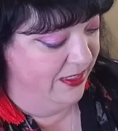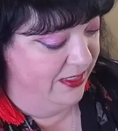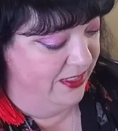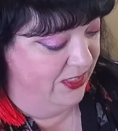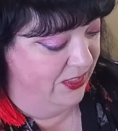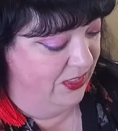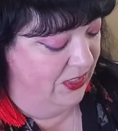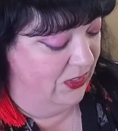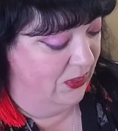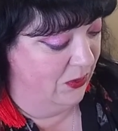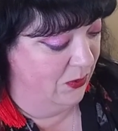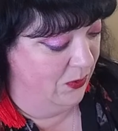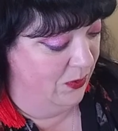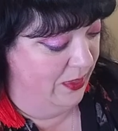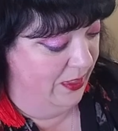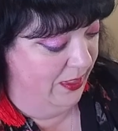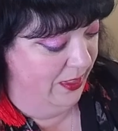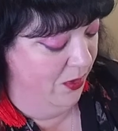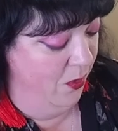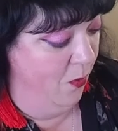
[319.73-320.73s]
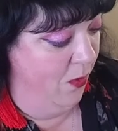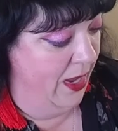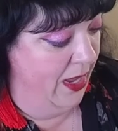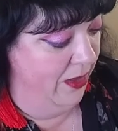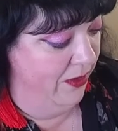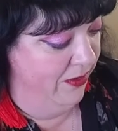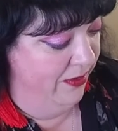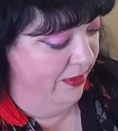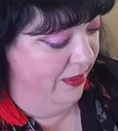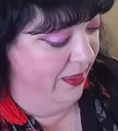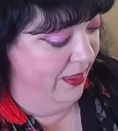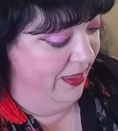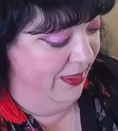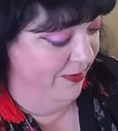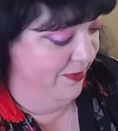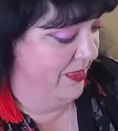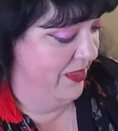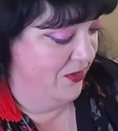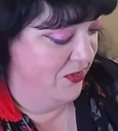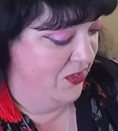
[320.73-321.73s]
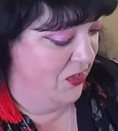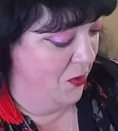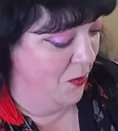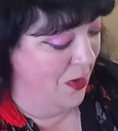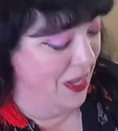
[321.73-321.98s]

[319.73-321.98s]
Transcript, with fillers: to you. Wow, there's no